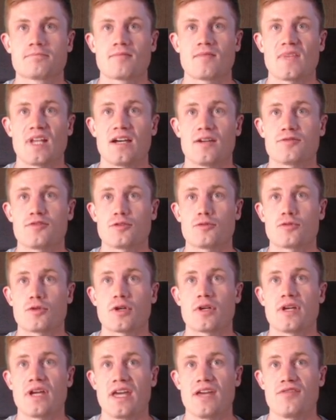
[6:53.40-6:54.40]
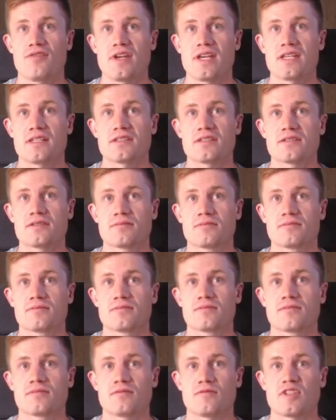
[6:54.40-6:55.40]
after rook f8,
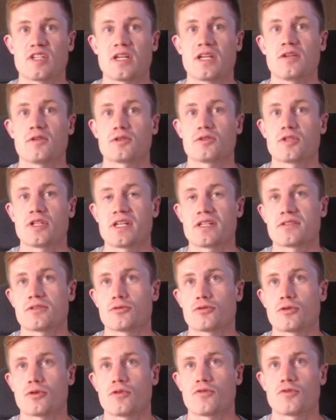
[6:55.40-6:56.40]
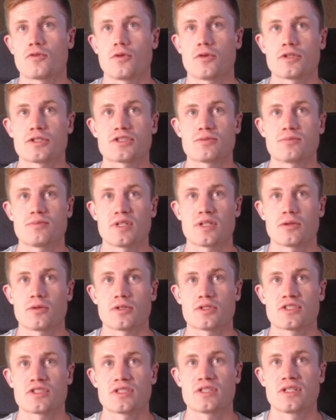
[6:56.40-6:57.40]
we cannot take the rook, of course,
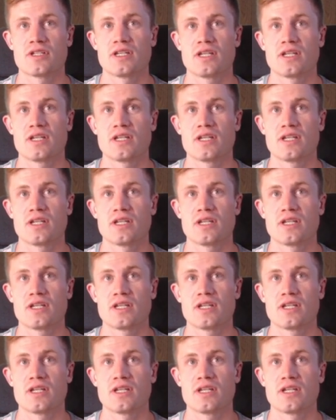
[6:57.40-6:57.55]
because